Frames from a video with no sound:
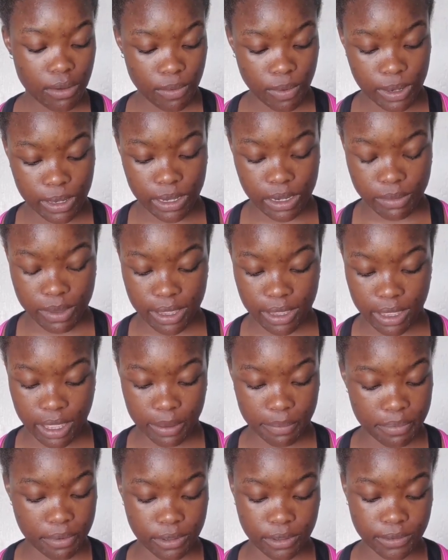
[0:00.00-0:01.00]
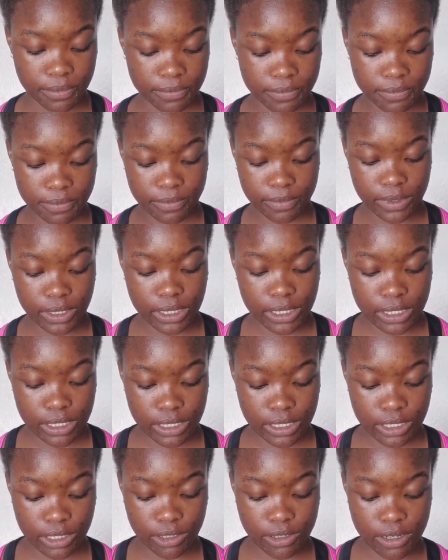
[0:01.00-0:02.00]
you need to make it happen.
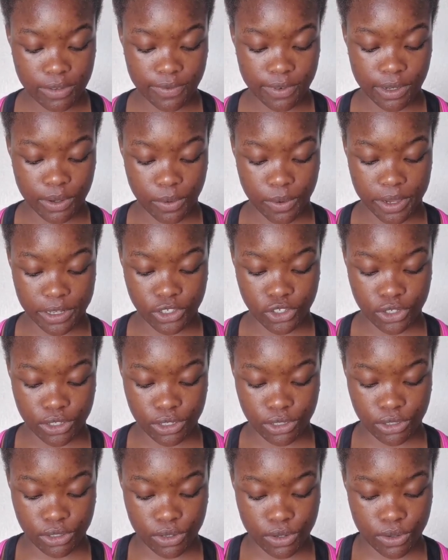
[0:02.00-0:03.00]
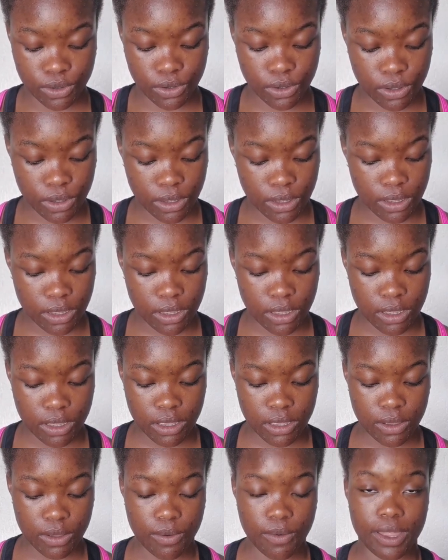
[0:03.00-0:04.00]
It's not even a question. So
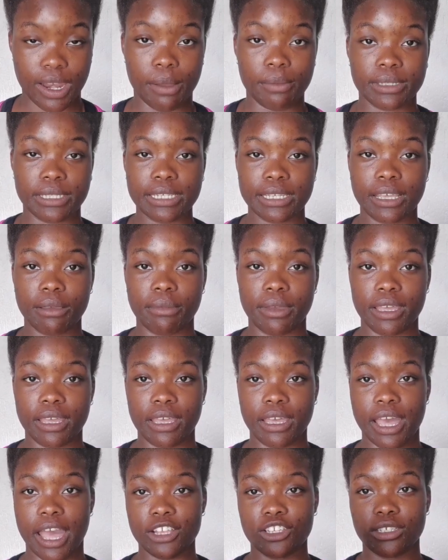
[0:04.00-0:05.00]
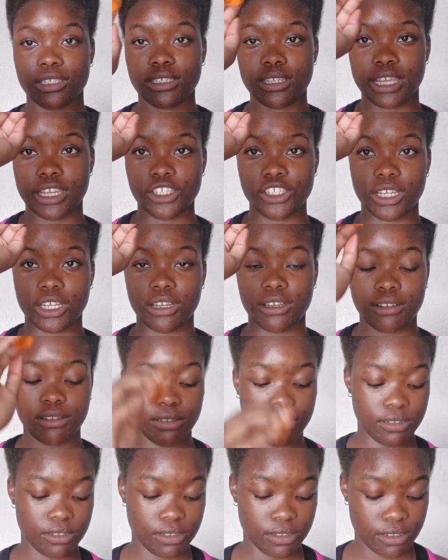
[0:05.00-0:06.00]
when I'm sticking my hair, I just take
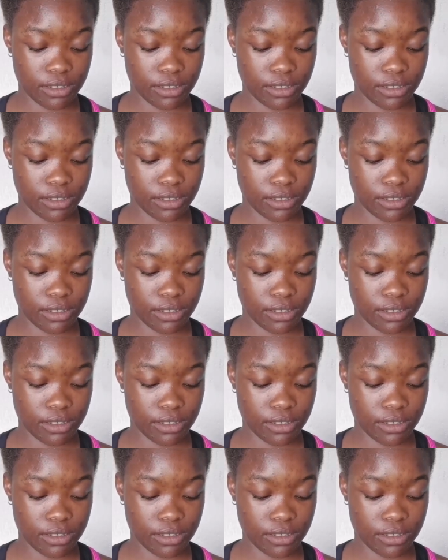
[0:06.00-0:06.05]
gel.